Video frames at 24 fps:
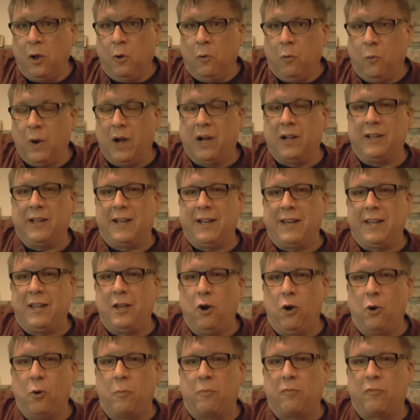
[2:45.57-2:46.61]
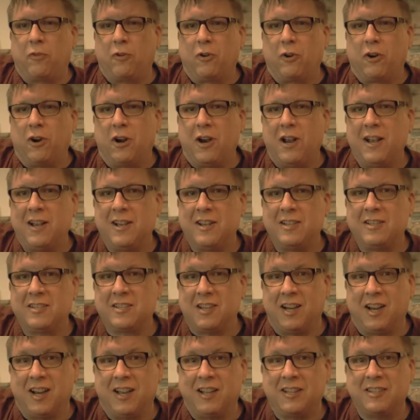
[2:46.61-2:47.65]
Well, any hope for
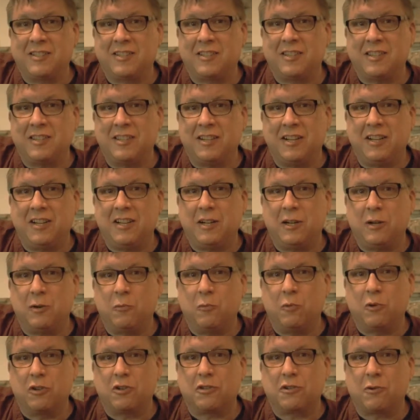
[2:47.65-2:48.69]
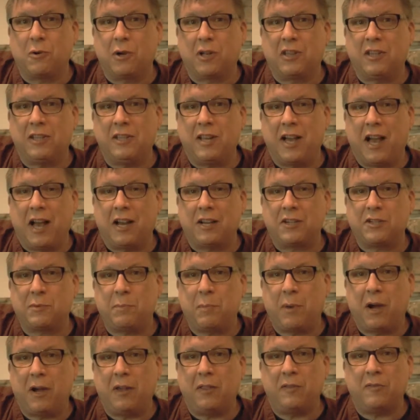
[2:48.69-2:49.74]
science was quickly dashed
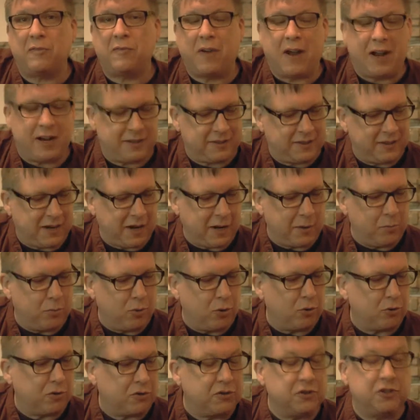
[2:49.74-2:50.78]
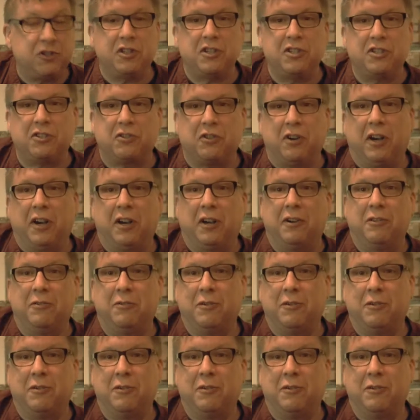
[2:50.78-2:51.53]
by the fact that I broke the G string,